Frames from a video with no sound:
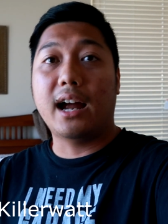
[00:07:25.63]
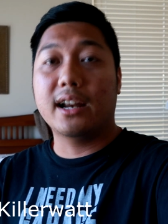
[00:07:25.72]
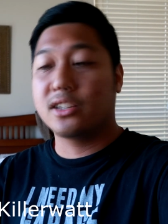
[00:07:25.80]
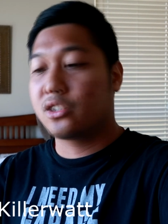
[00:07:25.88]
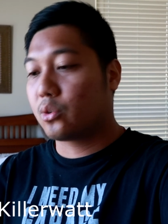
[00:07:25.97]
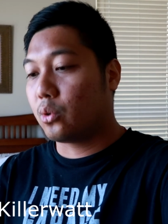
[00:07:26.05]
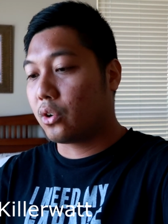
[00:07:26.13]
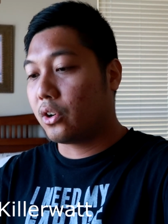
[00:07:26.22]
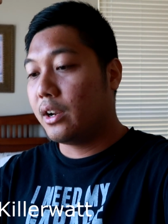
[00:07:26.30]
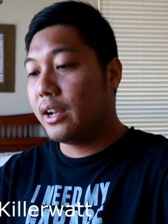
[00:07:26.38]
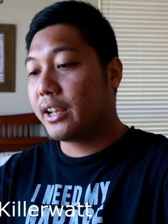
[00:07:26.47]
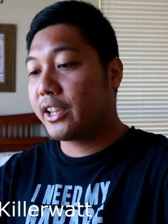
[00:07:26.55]

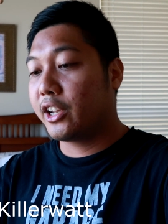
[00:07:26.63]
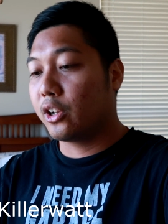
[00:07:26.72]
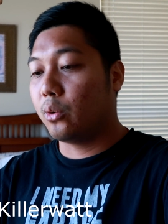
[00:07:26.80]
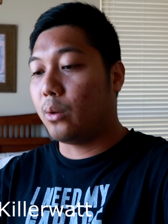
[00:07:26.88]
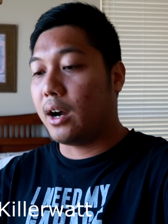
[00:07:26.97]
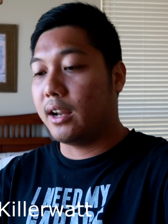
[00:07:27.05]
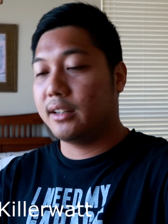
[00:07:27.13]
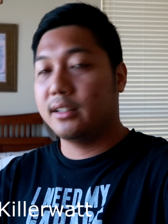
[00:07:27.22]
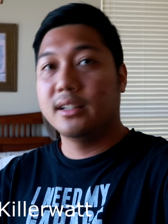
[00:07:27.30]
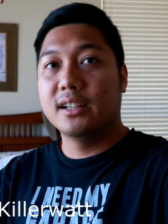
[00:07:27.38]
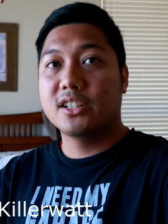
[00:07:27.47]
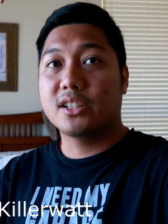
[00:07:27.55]
underscore
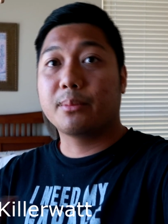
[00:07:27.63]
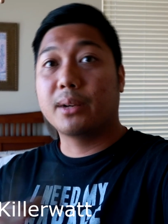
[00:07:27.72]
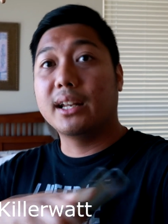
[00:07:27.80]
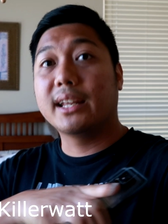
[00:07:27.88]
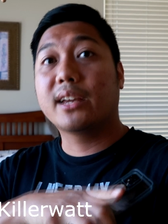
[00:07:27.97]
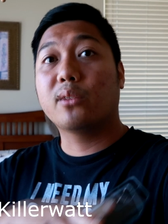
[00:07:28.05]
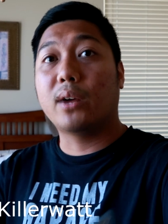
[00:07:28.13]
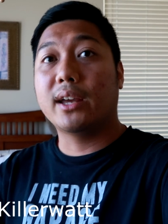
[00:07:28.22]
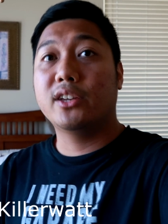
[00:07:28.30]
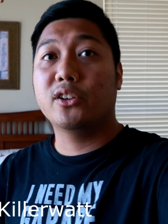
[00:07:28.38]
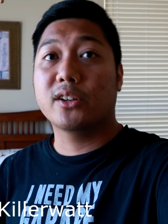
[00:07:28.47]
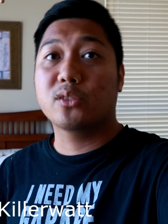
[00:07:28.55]
kilowatt. So I'm gonna link it right
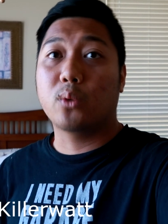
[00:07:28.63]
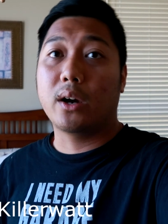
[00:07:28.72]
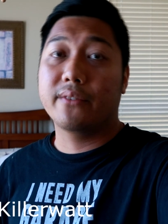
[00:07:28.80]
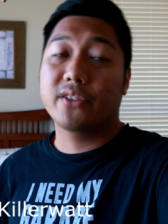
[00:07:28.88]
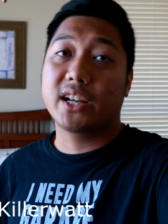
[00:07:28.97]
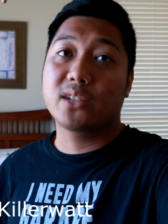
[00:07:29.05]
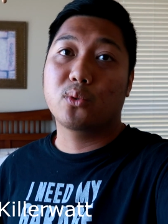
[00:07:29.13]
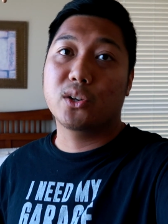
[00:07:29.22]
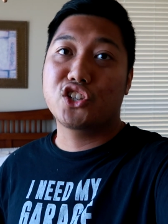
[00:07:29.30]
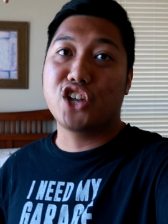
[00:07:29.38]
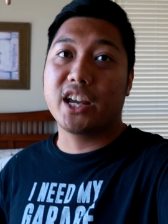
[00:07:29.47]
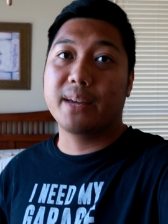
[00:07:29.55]
here as well if you guys
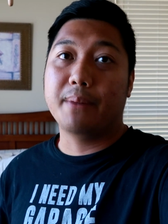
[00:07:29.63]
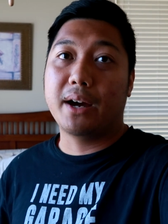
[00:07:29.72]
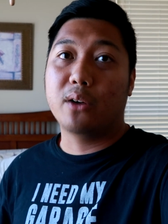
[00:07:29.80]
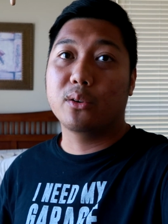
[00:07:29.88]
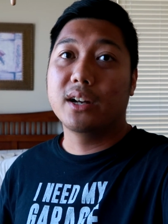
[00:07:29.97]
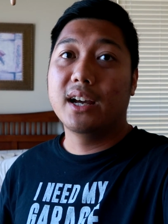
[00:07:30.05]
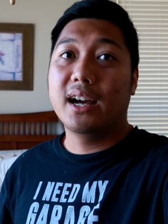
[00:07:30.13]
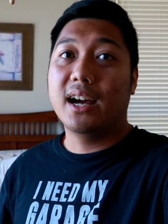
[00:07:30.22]
wanna check him out.